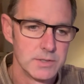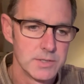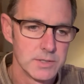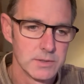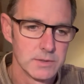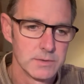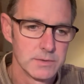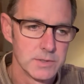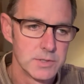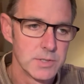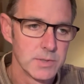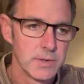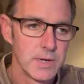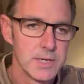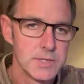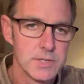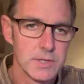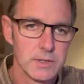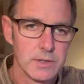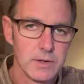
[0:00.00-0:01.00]
to the
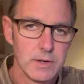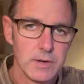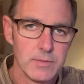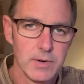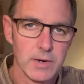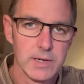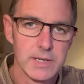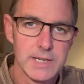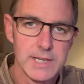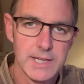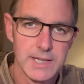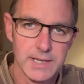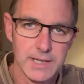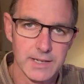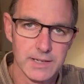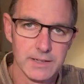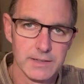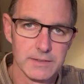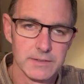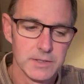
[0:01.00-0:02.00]
treasure of our
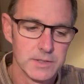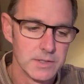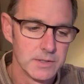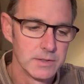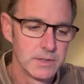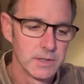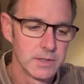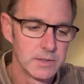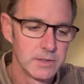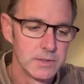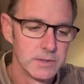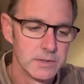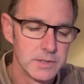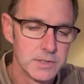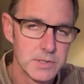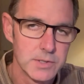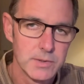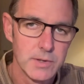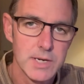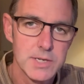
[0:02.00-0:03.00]
King, the
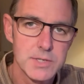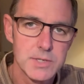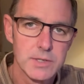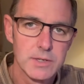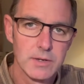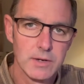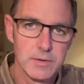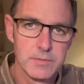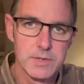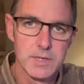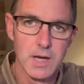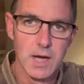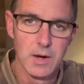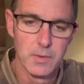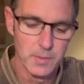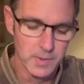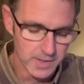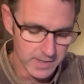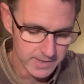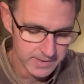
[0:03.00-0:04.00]
treasure of
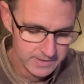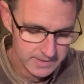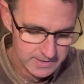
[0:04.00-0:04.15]
Yahweh.